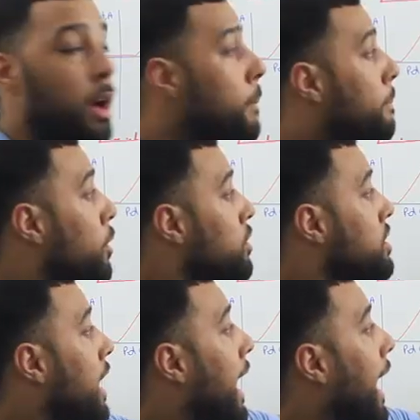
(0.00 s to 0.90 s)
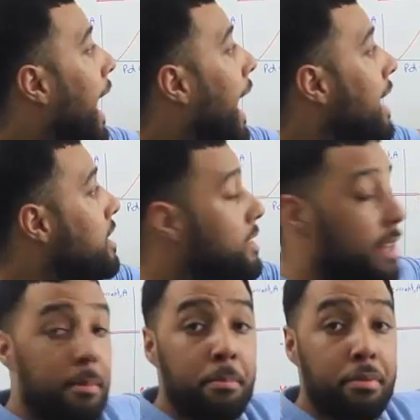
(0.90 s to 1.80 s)
But at higher
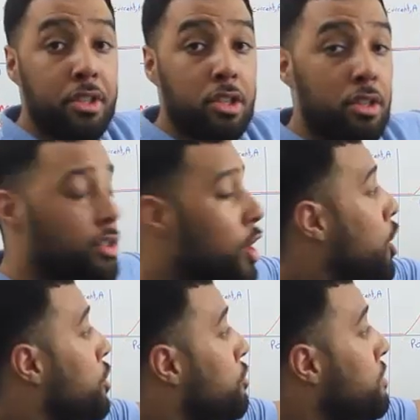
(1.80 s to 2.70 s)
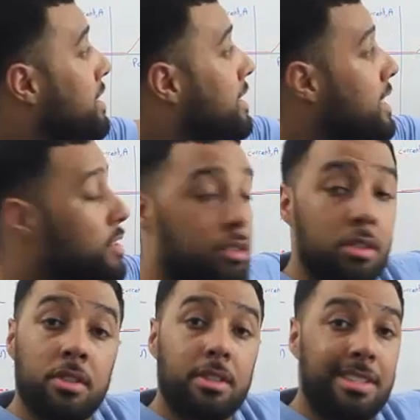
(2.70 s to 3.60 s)
temperatures, the
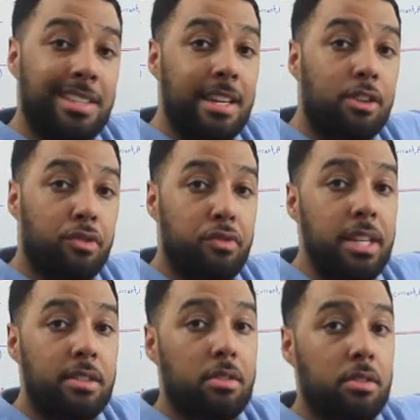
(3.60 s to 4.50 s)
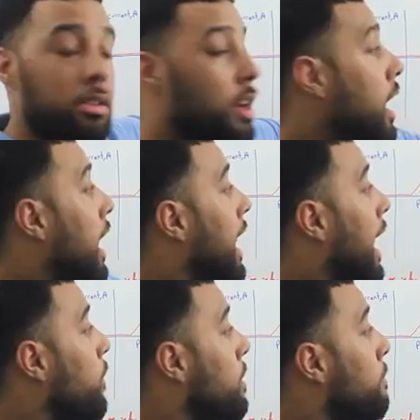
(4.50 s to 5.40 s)
resistance decreases,
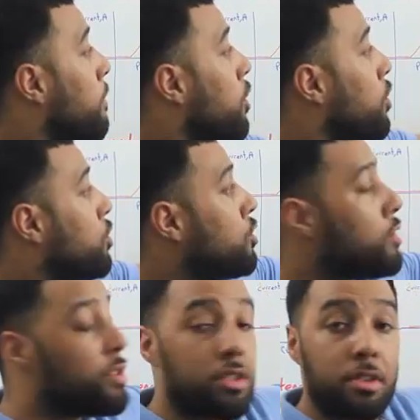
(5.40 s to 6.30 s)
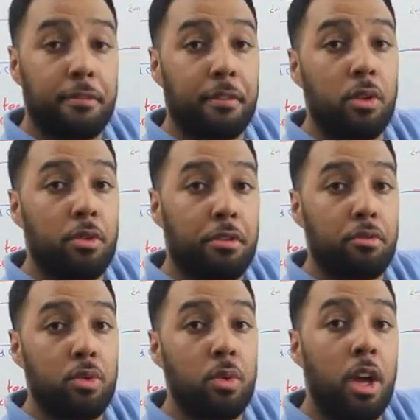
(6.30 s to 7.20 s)
allowing more current to flow
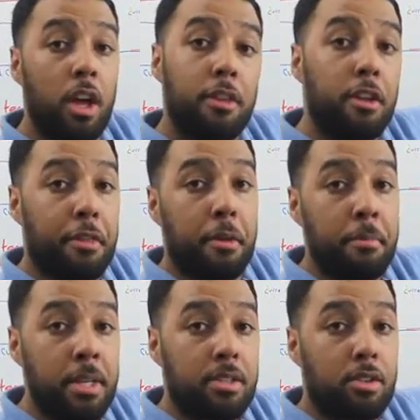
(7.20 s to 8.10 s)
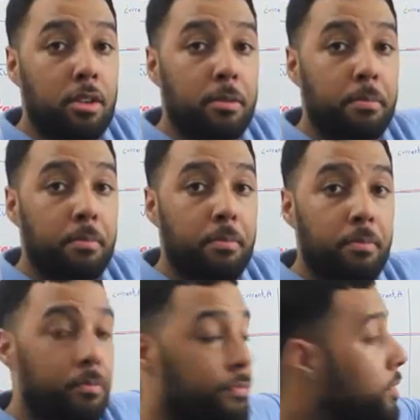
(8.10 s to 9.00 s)
through the thermistor.
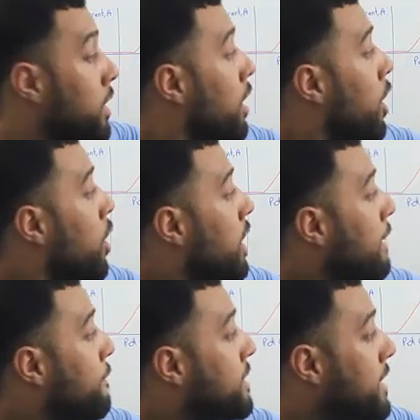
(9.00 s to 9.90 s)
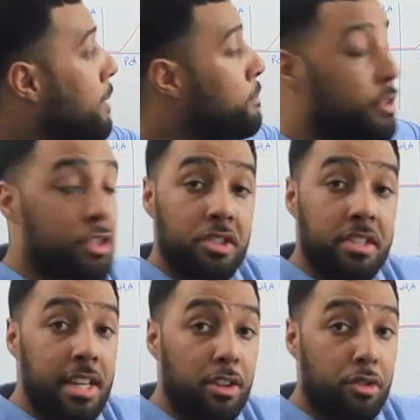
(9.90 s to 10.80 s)
If the temperature is
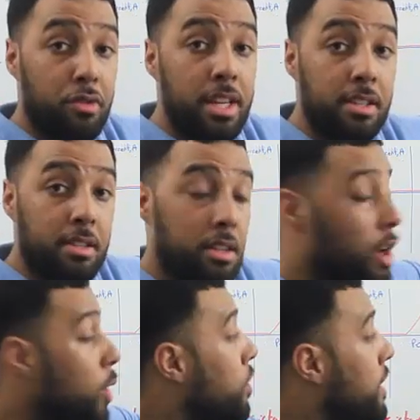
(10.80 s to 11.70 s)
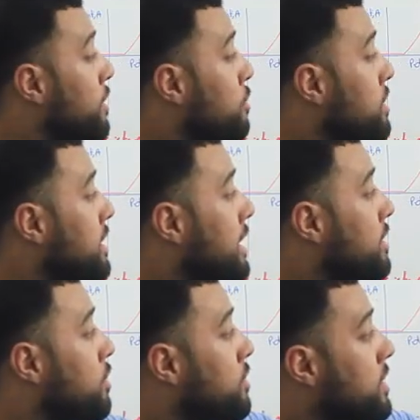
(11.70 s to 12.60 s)
decreased, well then the
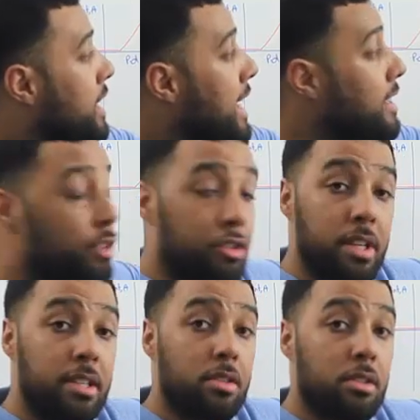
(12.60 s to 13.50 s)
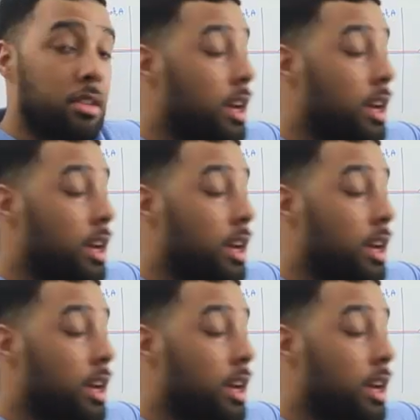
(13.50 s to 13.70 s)
resistance increases,